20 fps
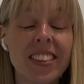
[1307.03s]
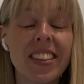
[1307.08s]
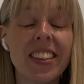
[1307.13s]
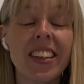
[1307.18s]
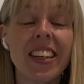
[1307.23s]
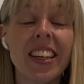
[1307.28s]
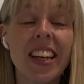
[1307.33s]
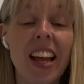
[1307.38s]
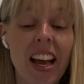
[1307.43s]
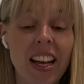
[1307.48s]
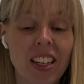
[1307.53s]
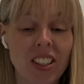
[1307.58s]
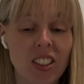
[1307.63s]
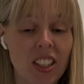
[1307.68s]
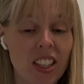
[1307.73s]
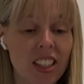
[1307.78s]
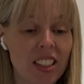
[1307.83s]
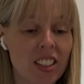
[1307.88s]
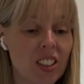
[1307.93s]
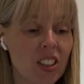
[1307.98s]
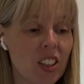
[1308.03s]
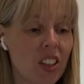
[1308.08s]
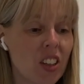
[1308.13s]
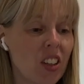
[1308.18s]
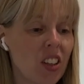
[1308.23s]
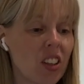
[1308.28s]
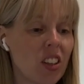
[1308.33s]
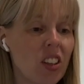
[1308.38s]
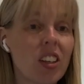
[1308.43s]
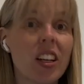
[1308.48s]
you can actually
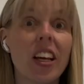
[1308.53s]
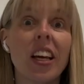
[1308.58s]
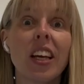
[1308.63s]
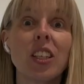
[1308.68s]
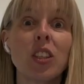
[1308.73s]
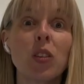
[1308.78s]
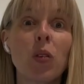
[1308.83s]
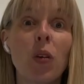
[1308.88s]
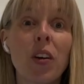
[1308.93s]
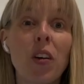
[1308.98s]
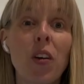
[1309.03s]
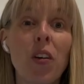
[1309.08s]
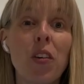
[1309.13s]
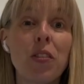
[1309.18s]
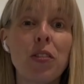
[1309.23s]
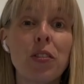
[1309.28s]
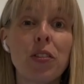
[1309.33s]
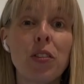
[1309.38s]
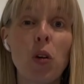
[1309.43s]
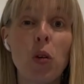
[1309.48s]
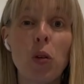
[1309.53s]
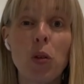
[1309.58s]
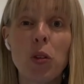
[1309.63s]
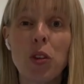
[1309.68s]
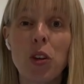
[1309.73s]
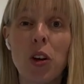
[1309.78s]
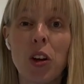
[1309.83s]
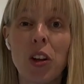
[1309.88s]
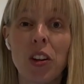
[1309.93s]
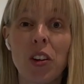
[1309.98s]
turn each one off or
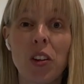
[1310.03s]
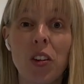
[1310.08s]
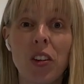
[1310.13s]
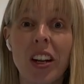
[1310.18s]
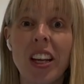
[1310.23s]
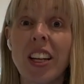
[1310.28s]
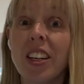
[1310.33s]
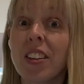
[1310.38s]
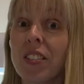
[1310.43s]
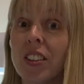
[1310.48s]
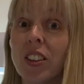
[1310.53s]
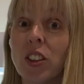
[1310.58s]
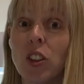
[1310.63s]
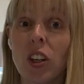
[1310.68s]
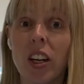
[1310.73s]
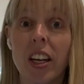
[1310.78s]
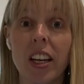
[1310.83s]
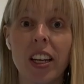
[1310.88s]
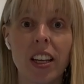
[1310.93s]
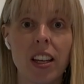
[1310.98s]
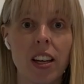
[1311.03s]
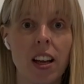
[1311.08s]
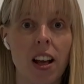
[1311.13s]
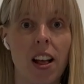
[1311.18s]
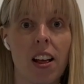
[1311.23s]
turn it on individually.